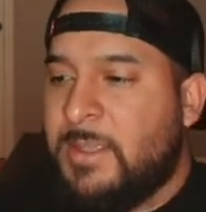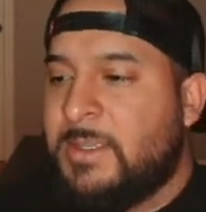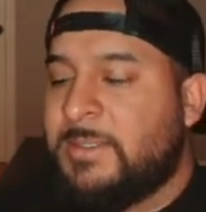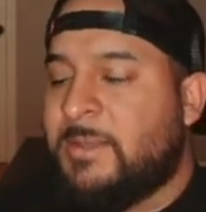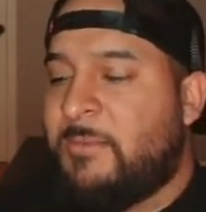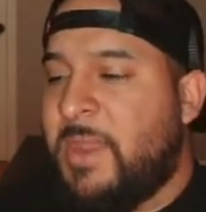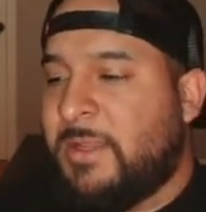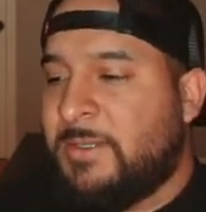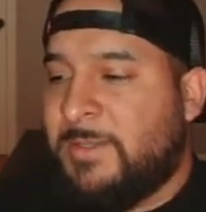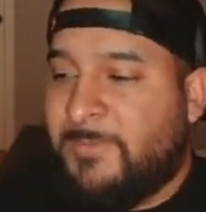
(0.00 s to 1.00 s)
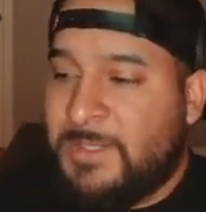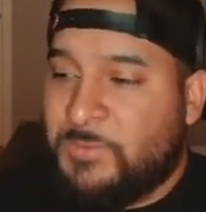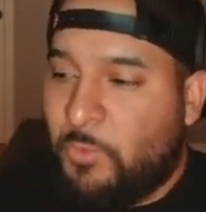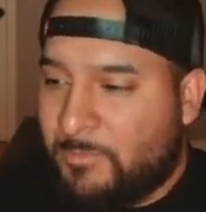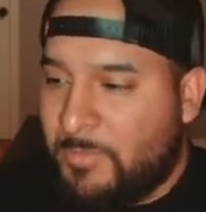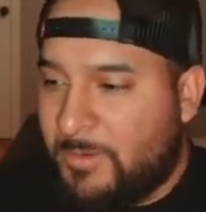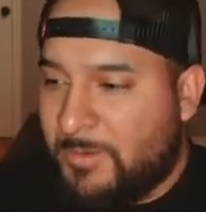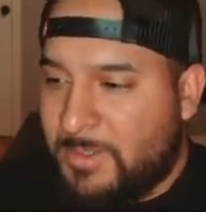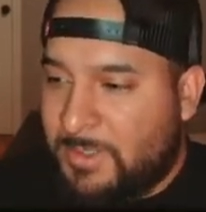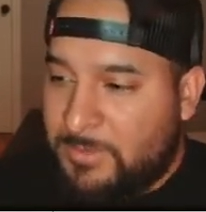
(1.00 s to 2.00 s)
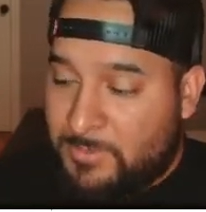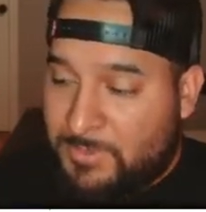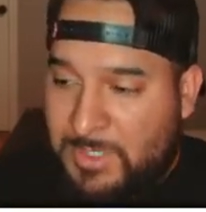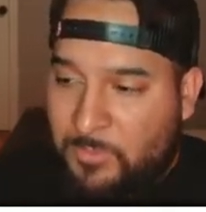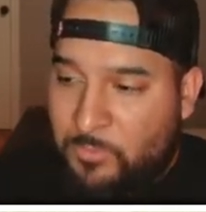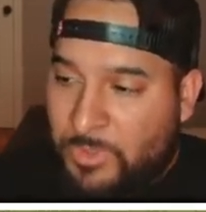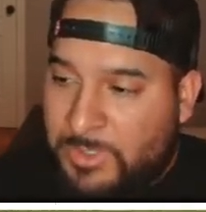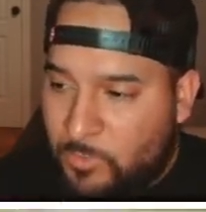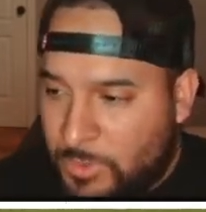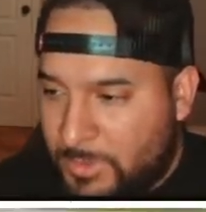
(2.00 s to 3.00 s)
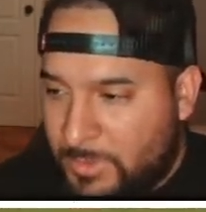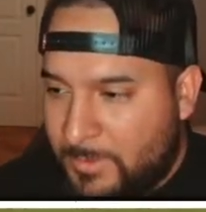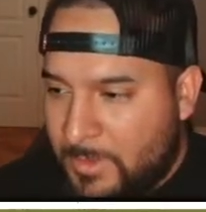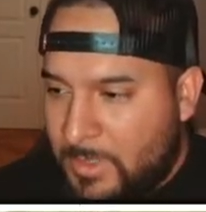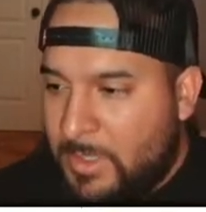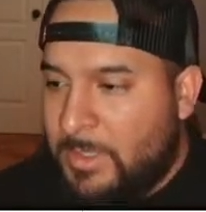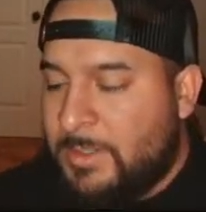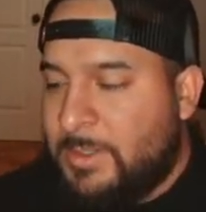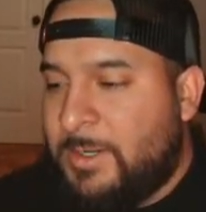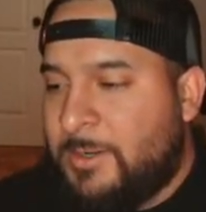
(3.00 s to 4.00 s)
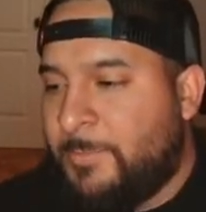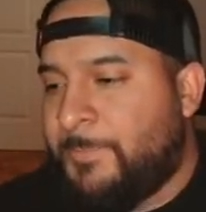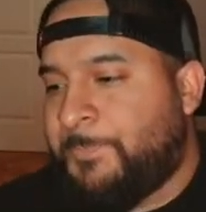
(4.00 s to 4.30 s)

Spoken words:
to make a defense work better than it really would. And